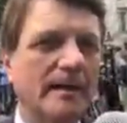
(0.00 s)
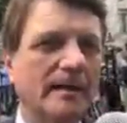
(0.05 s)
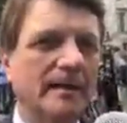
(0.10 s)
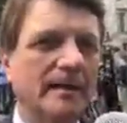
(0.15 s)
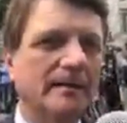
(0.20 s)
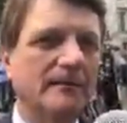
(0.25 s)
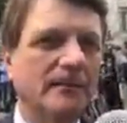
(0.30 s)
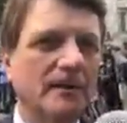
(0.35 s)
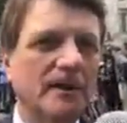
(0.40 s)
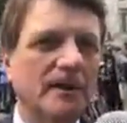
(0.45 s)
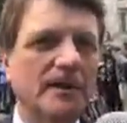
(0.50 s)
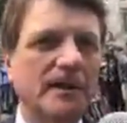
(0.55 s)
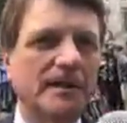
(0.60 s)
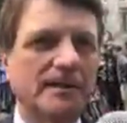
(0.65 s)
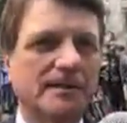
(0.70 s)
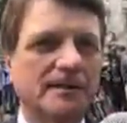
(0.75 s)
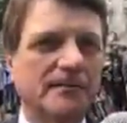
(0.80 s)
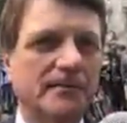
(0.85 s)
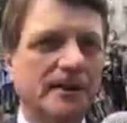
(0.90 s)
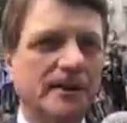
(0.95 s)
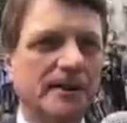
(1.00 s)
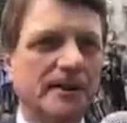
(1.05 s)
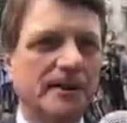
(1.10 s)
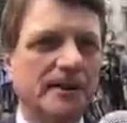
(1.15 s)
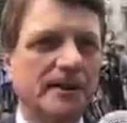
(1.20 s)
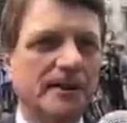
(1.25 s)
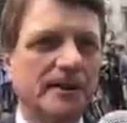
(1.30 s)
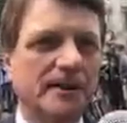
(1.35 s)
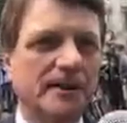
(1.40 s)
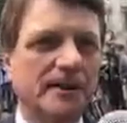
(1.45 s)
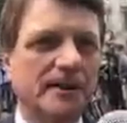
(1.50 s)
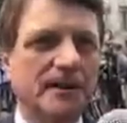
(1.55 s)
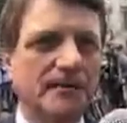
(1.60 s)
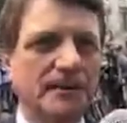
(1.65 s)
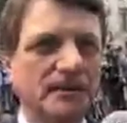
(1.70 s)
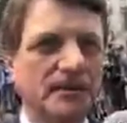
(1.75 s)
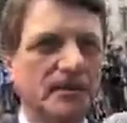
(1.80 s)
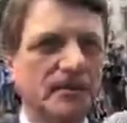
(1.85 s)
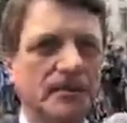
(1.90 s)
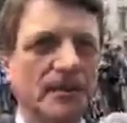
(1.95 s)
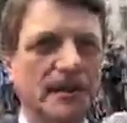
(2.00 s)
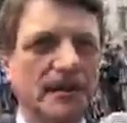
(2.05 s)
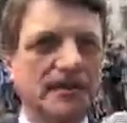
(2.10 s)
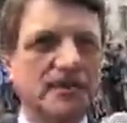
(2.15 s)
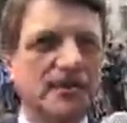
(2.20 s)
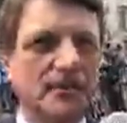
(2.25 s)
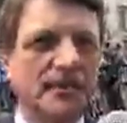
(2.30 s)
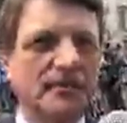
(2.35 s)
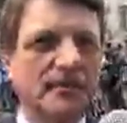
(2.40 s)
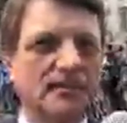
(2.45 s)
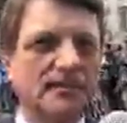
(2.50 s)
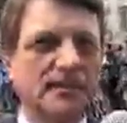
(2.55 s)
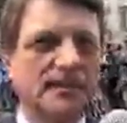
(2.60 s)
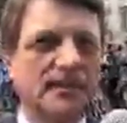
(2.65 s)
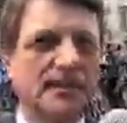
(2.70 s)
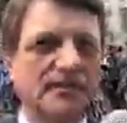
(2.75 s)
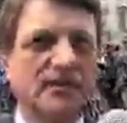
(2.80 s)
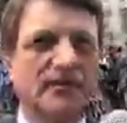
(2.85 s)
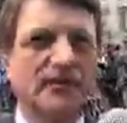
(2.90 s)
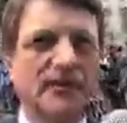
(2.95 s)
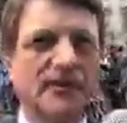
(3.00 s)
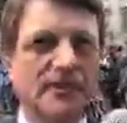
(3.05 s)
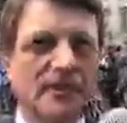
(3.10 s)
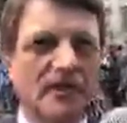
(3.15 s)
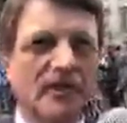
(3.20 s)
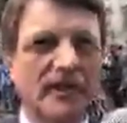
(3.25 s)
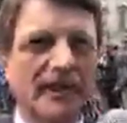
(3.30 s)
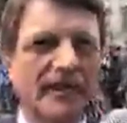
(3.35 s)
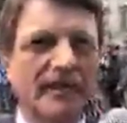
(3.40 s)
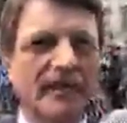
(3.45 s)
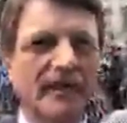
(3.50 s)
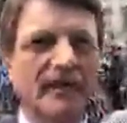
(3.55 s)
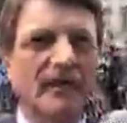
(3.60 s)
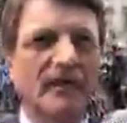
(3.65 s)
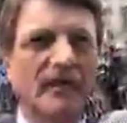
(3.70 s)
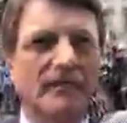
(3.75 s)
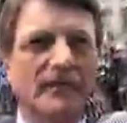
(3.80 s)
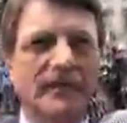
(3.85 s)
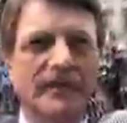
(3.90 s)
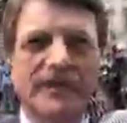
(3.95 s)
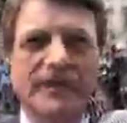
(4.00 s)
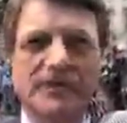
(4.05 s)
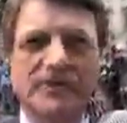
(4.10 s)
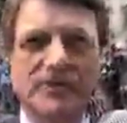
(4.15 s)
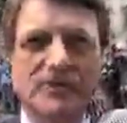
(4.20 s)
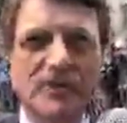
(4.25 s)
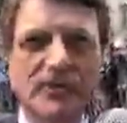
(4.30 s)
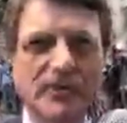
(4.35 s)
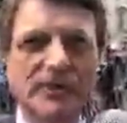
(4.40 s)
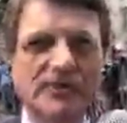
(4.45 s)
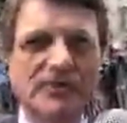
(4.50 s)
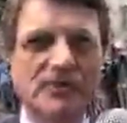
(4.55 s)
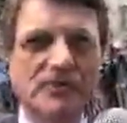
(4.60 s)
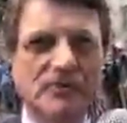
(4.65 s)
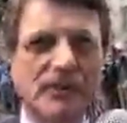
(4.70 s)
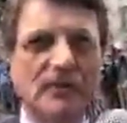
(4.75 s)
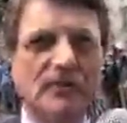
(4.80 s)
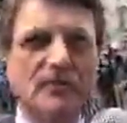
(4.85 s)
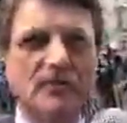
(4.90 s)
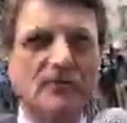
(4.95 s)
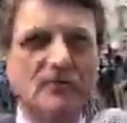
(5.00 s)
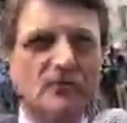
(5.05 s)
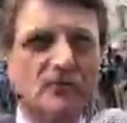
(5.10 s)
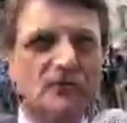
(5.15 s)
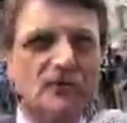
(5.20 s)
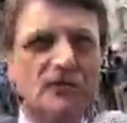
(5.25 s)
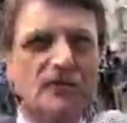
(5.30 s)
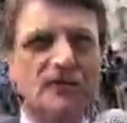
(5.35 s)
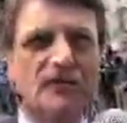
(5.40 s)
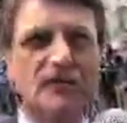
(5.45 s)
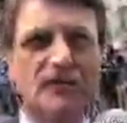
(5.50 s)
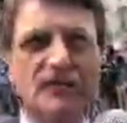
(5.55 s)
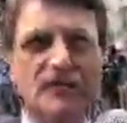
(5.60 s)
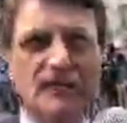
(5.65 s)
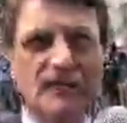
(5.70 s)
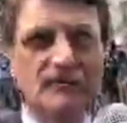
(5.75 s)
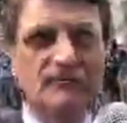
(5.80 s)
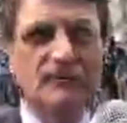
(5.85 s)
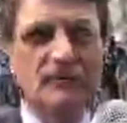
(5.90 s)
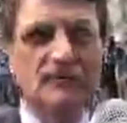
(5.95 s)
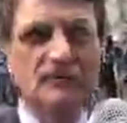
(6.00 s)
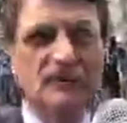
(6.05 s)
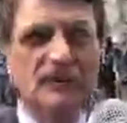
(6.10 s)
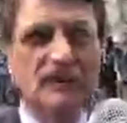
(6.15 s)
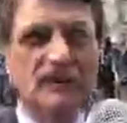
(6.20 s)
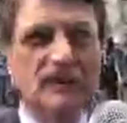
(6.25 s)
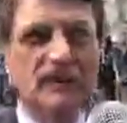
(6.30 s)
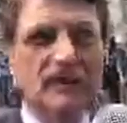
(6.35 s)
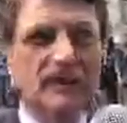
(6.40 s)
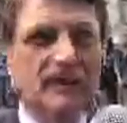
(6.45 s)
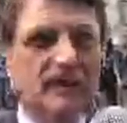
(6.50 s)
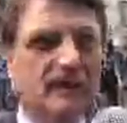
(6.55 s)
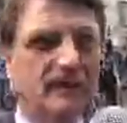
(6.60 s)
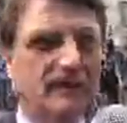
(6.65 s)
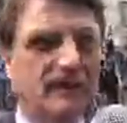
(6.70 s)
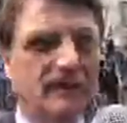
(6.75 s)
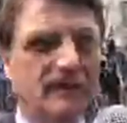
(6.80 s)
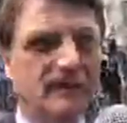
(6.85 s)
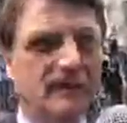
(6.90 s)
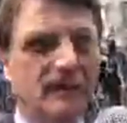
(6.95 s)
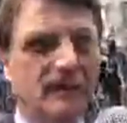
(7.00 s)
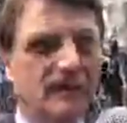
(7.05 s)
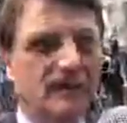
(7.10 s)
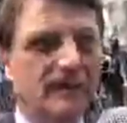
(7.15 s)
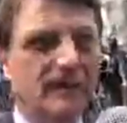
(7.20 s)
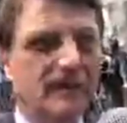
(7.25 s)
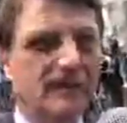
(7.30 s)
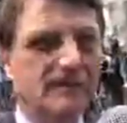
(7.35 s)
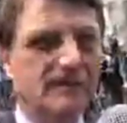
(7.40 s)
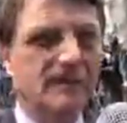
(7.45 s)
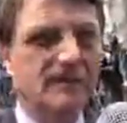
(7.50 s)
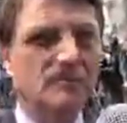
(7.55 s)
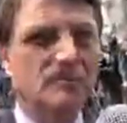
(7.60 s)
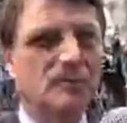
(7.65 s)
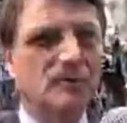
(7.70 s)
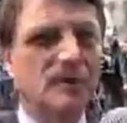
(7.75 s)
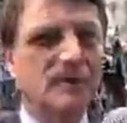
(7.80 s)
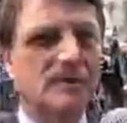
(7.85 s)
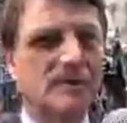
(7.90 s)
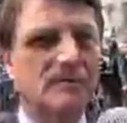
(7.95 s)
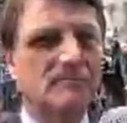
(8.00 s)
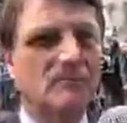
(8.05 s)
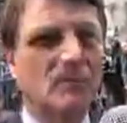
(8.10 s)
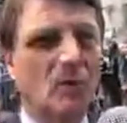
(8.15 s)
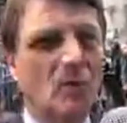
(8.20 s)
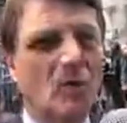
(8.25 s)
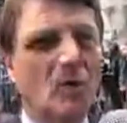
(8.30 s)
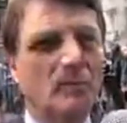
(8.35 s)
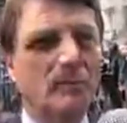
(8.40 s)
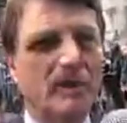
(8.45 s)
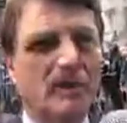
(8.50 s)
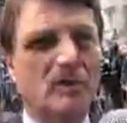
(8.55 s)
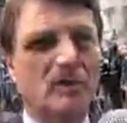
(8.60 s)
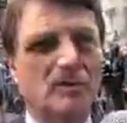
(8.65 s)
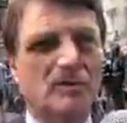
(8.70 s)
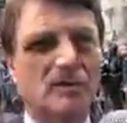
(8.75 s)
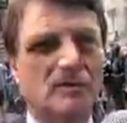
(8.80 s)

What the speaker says: But the thing is, I think, of history, find that Tommy Robinson is on the side of an historic struggle between good and evil. And I think he's in prison more because of